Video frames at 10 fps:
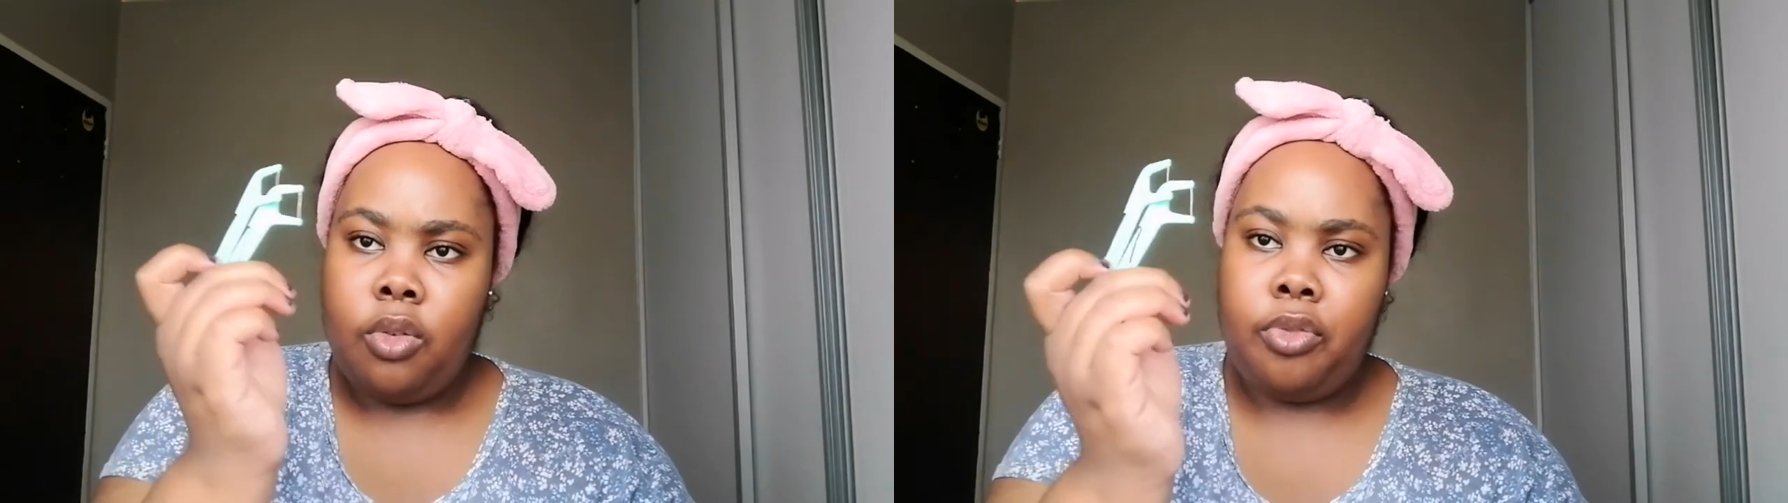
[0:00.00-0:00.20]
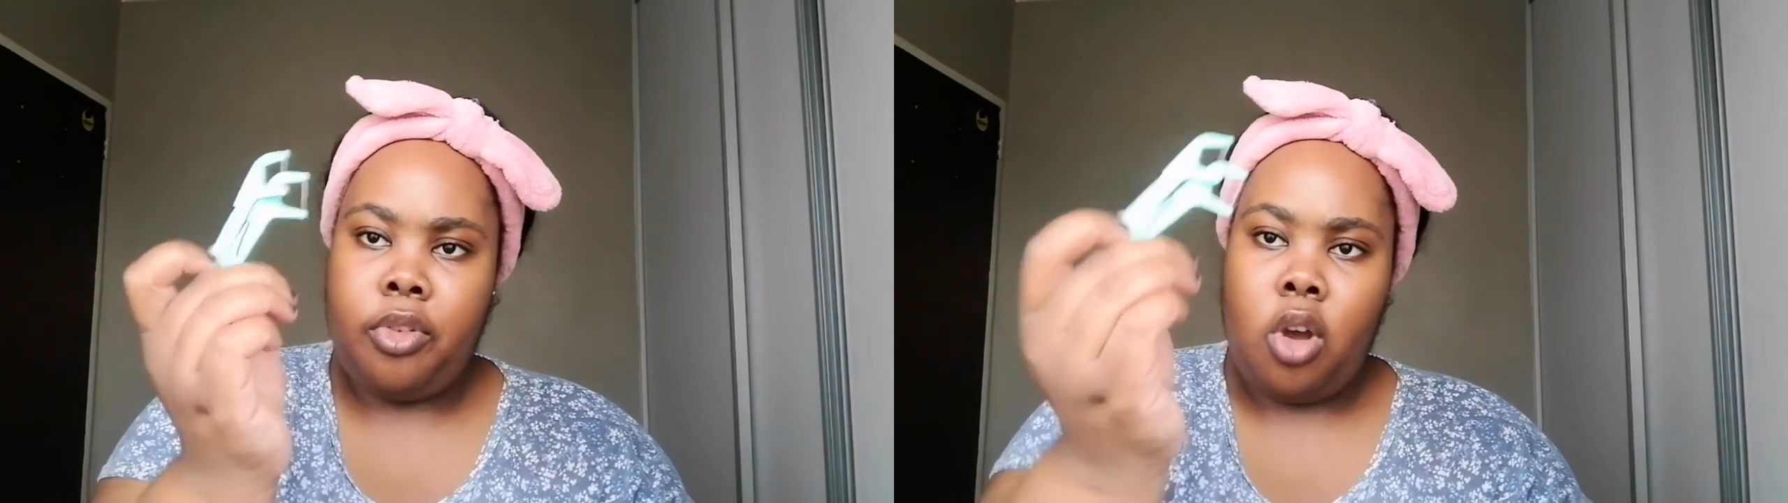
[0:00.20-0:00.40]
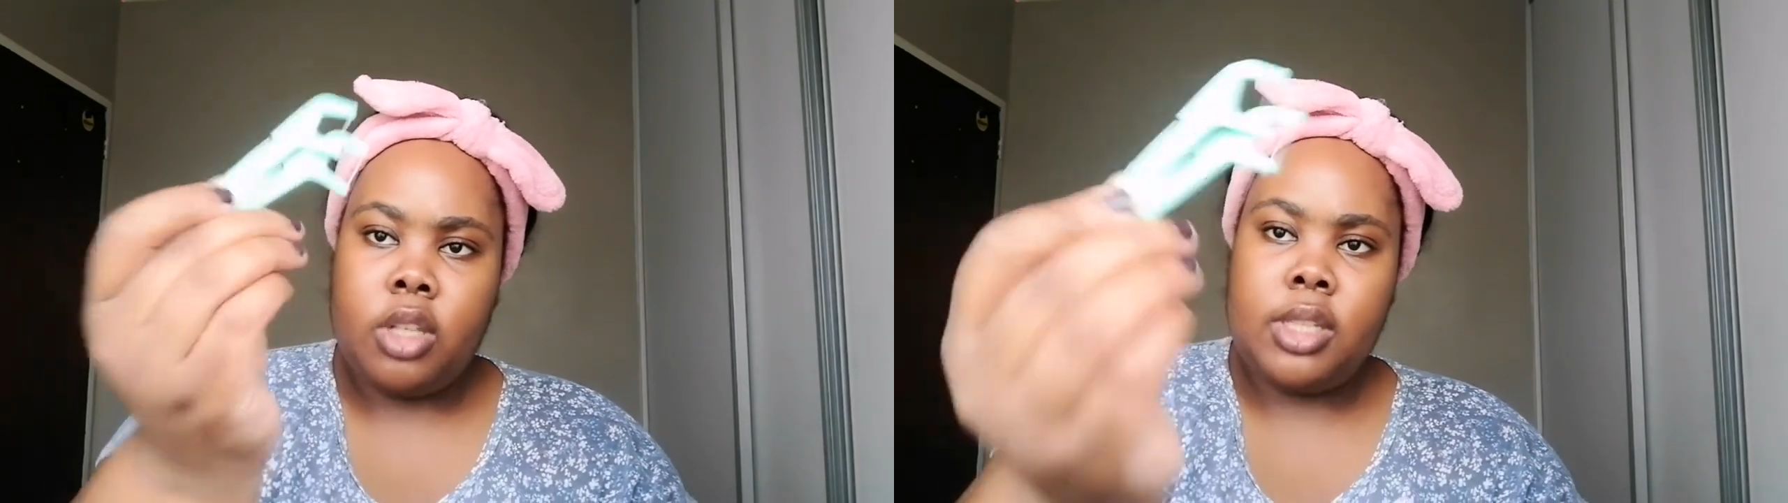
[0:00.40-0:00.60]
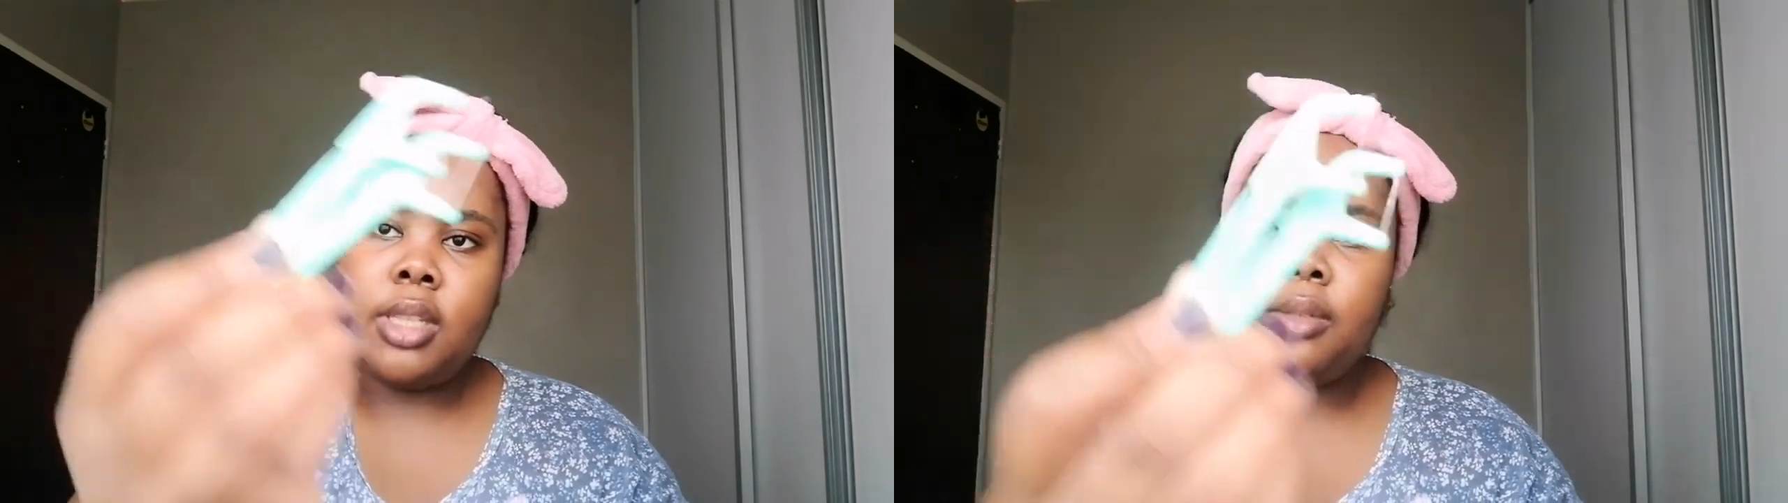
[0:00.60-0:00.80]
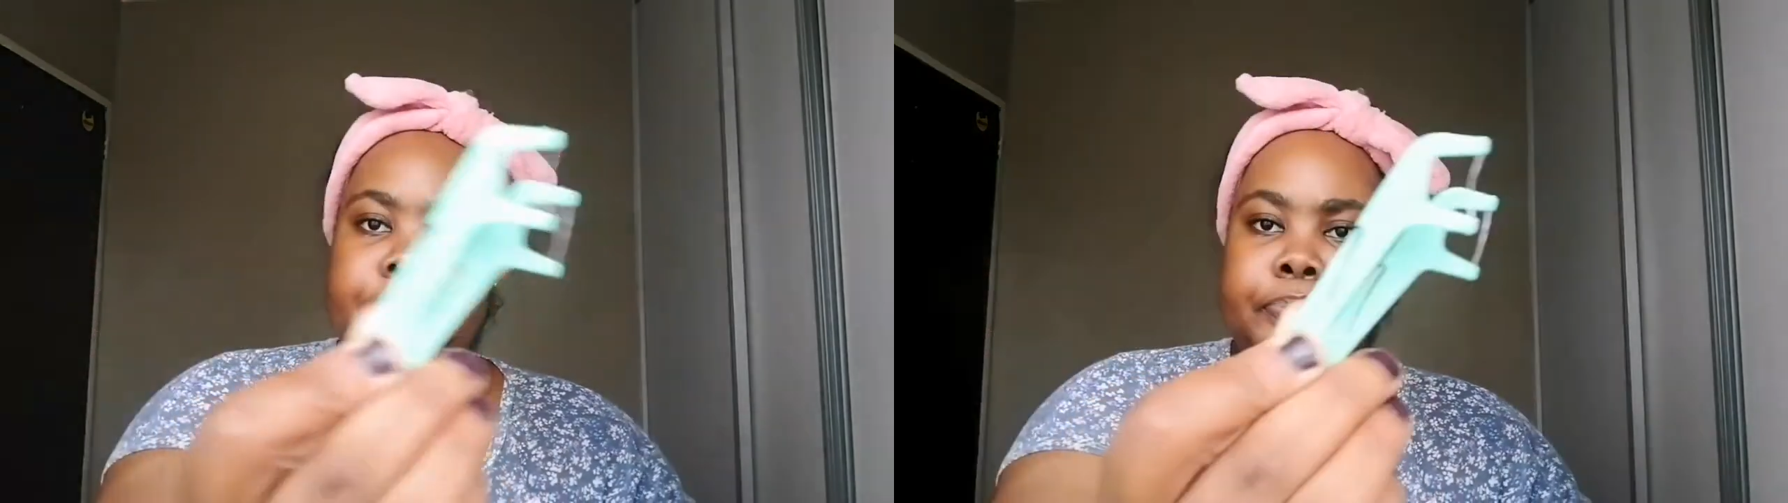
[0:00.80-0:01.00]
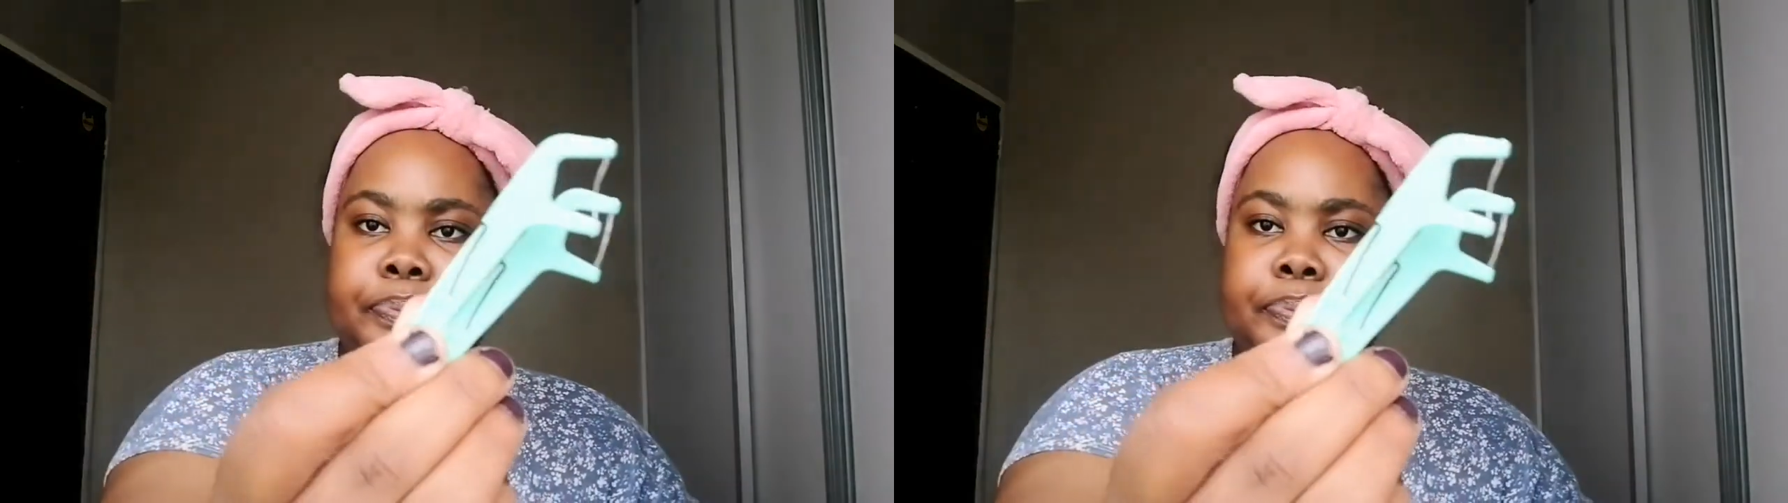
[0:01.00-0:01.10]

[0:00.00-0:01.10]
floss.